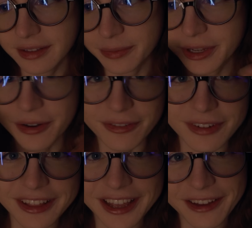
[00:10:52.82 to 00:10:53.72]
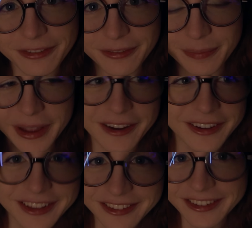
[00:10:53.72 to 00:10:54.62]
we don't really have
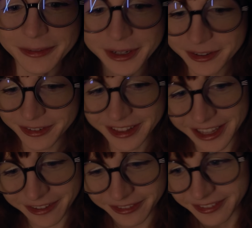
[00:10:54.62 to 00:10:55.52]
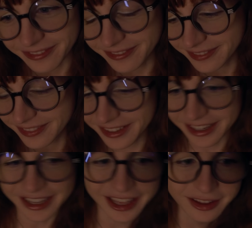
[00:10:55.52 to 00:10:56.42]
parents and we don't really have
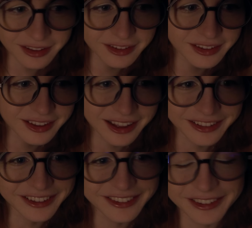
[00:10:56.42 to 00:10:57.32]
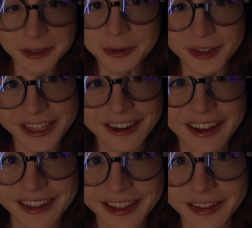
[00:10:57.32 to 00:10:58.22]
kids, at least usually
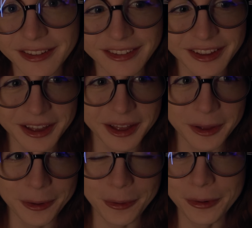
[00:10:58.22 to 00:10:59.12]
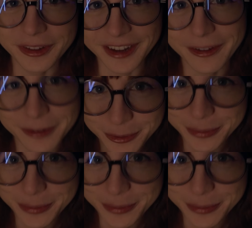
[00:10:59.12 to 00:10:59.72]
not kids, old enough to